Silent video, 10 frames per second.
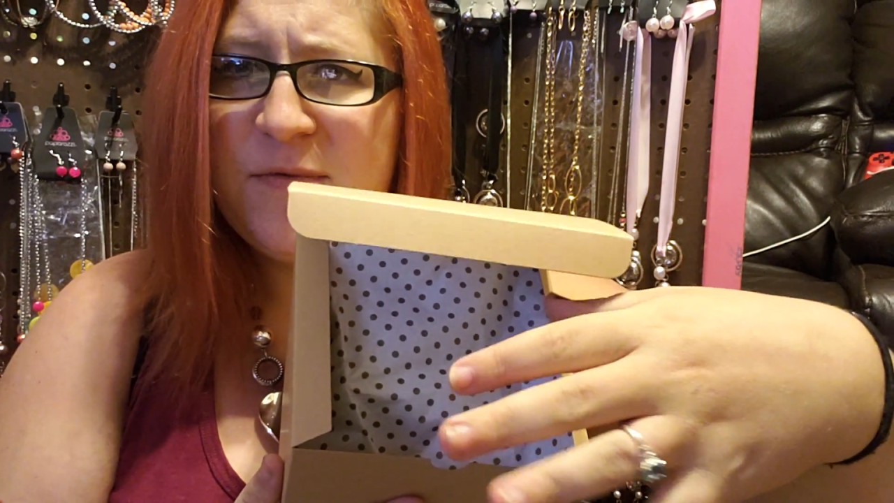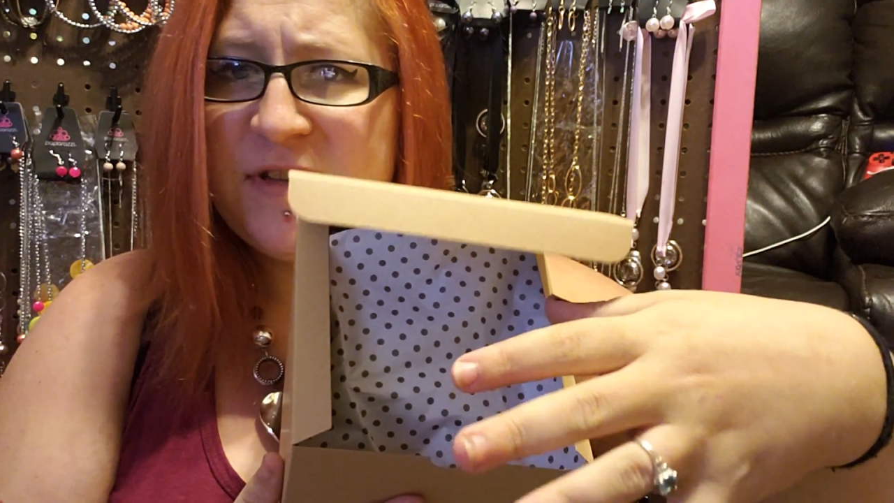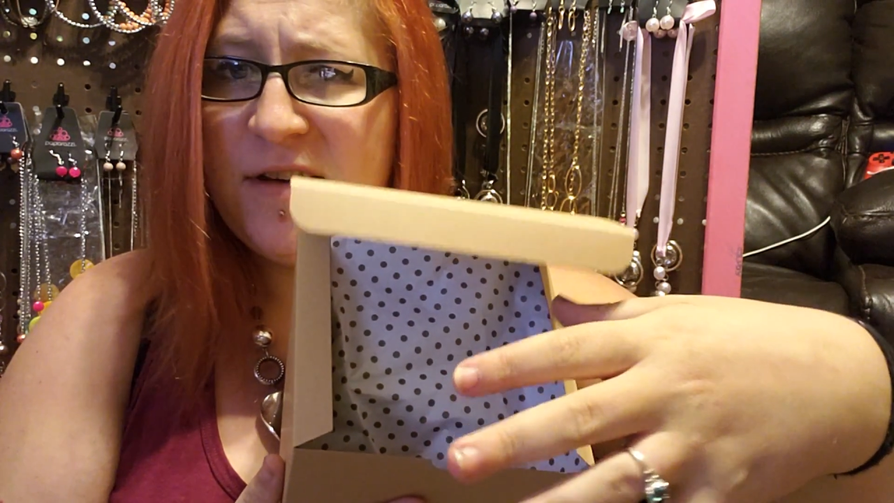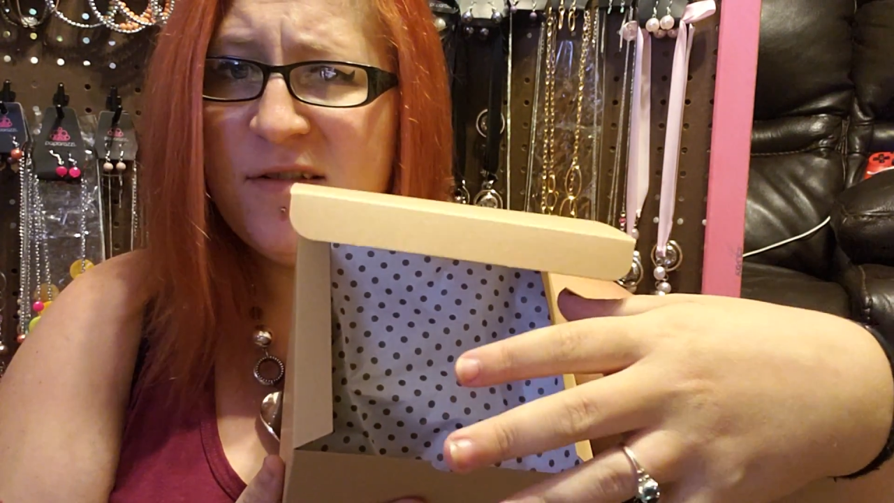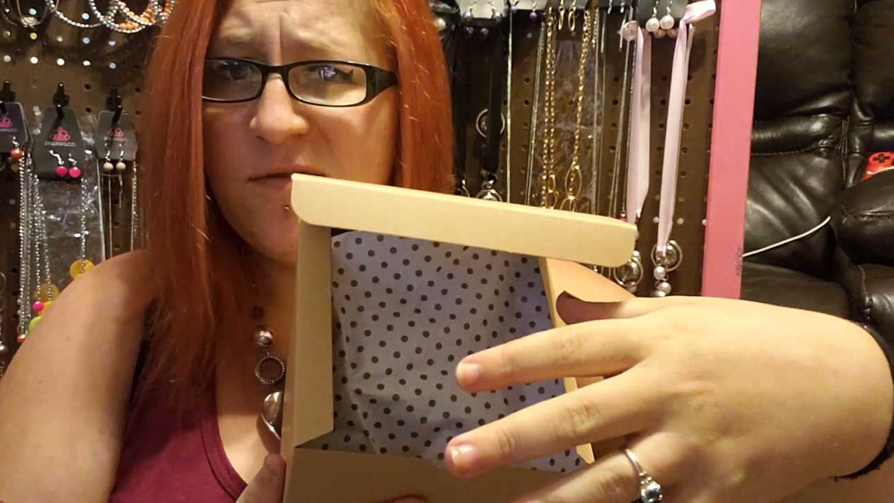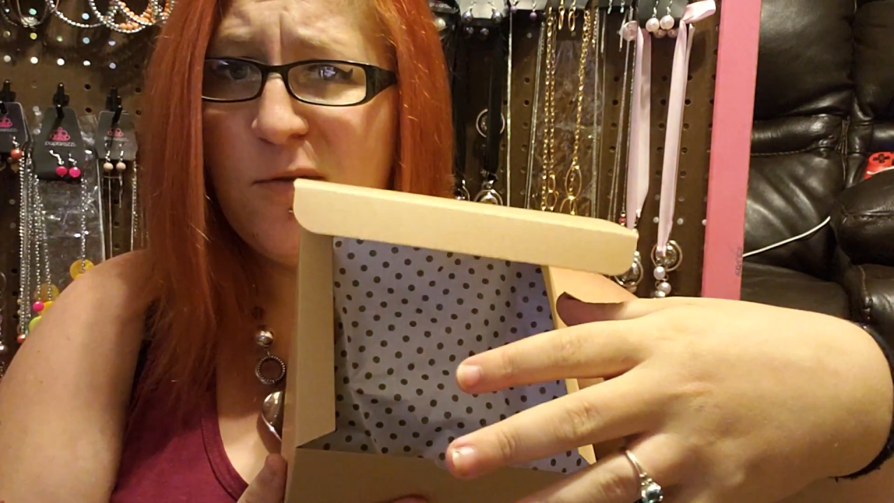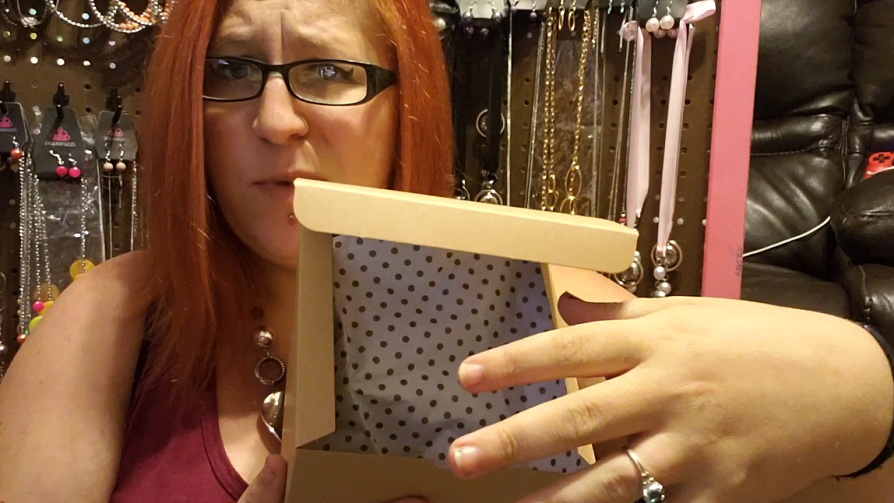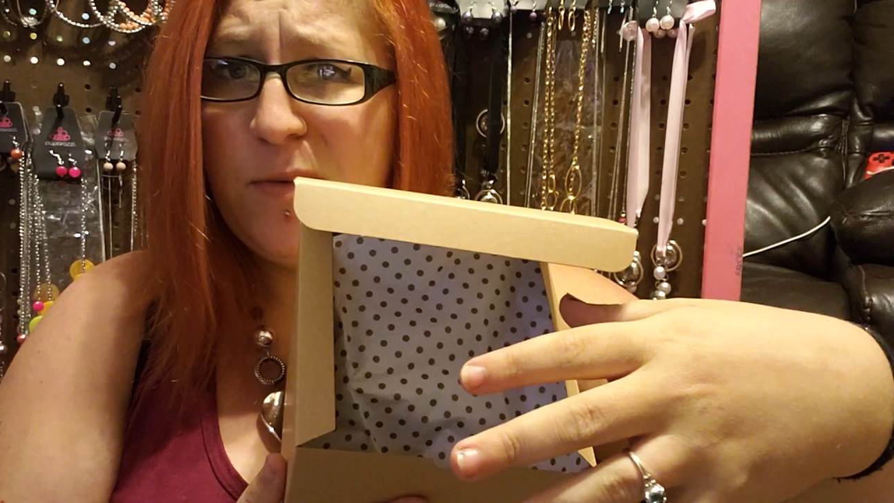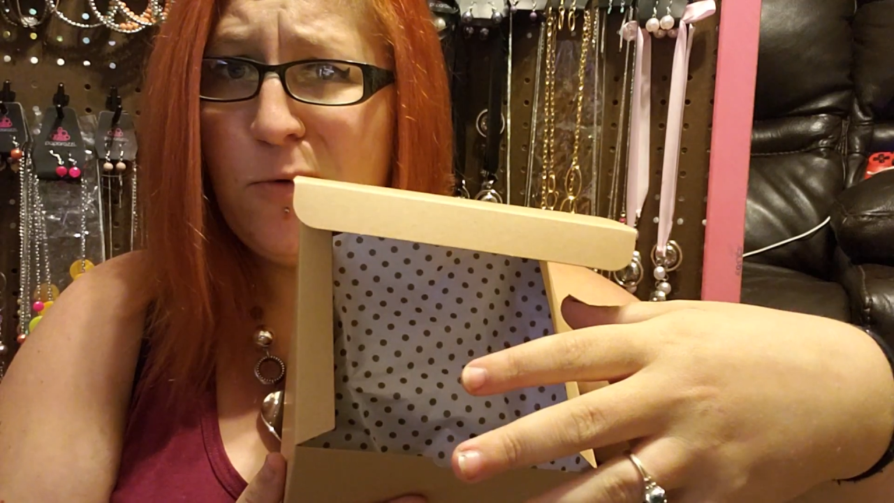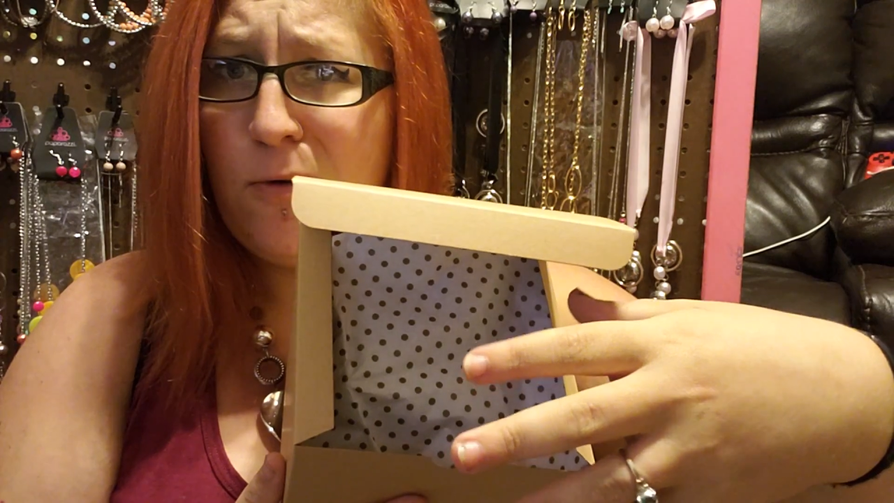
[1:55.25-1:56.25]
It was colorful
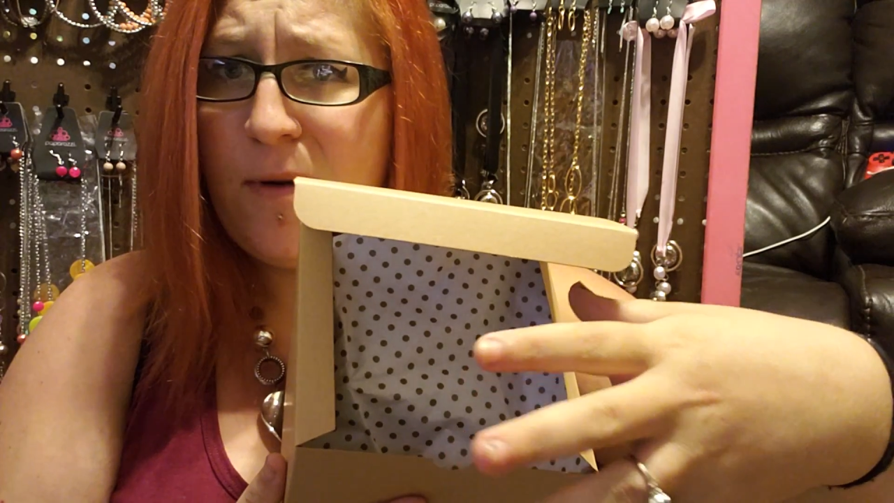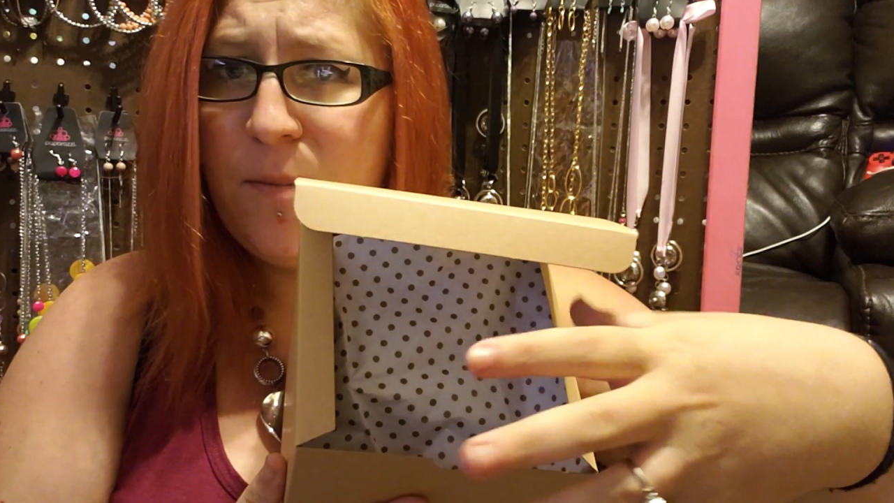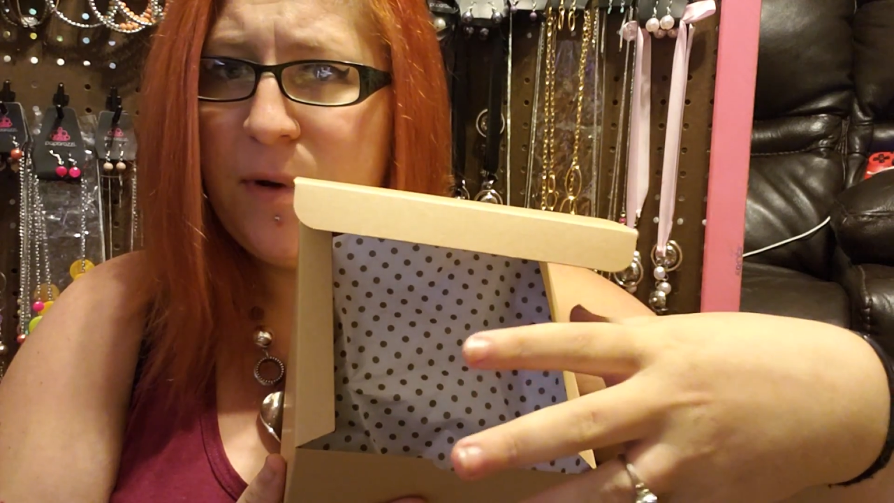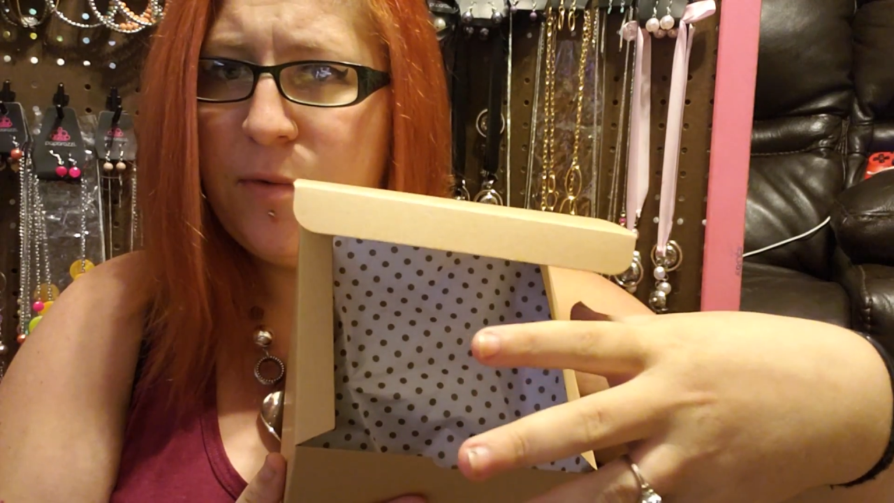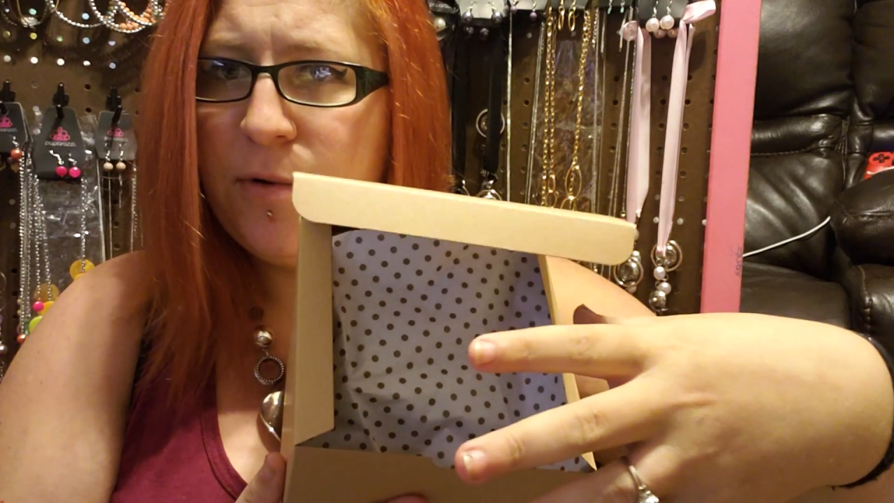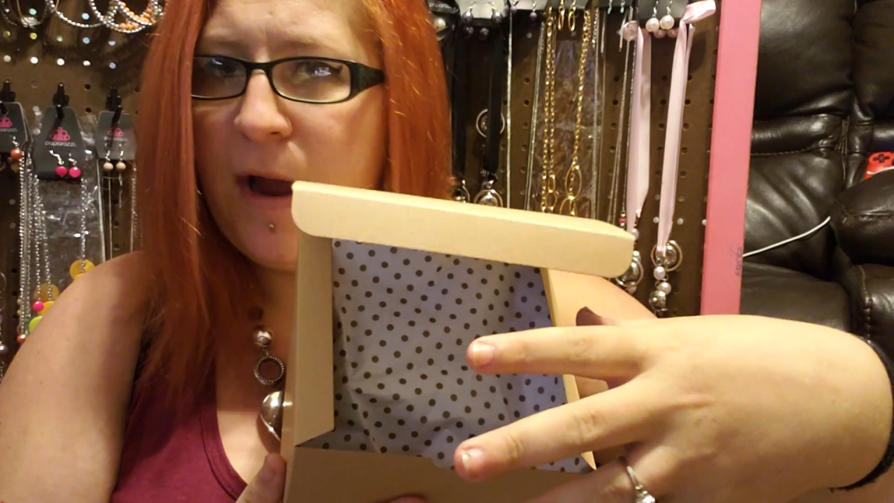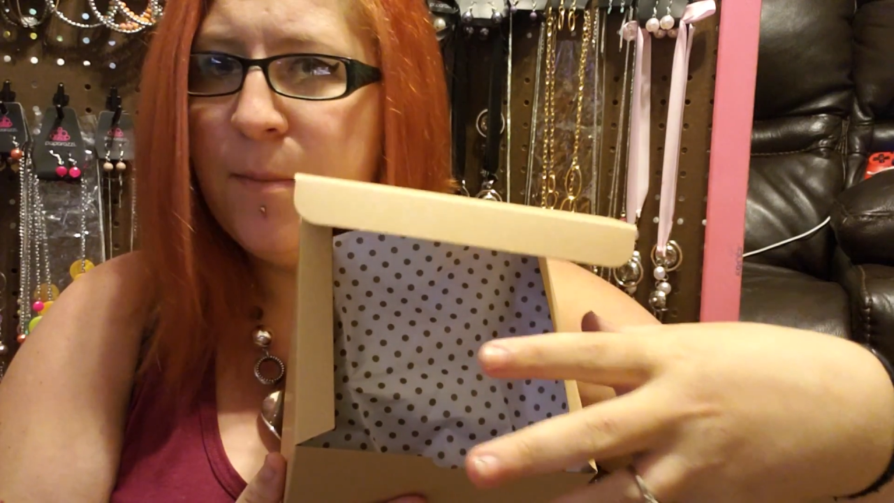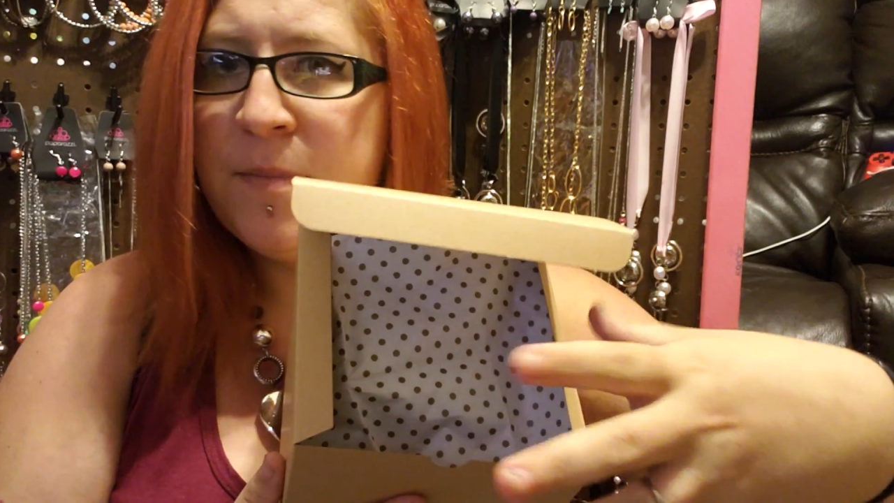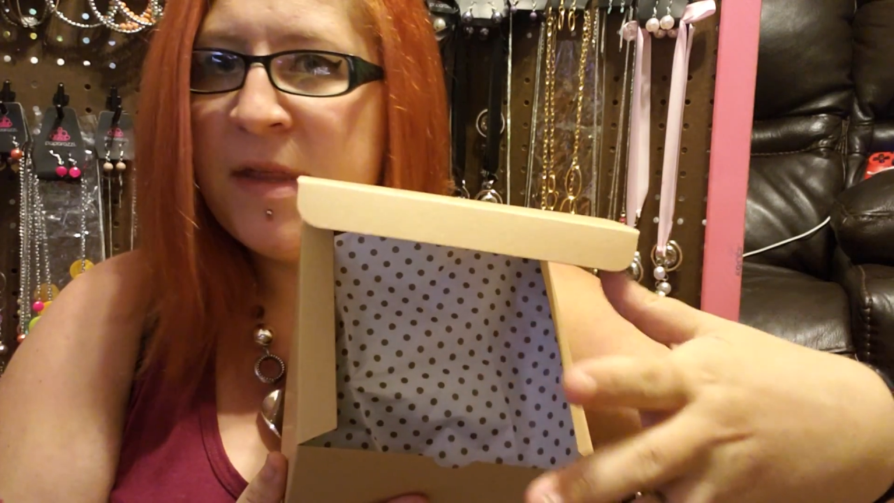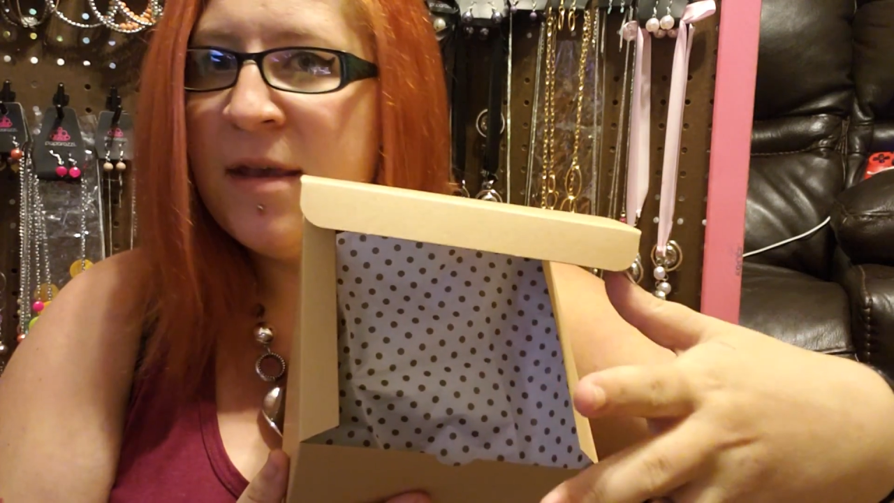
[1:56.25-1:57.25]
bubble wrap.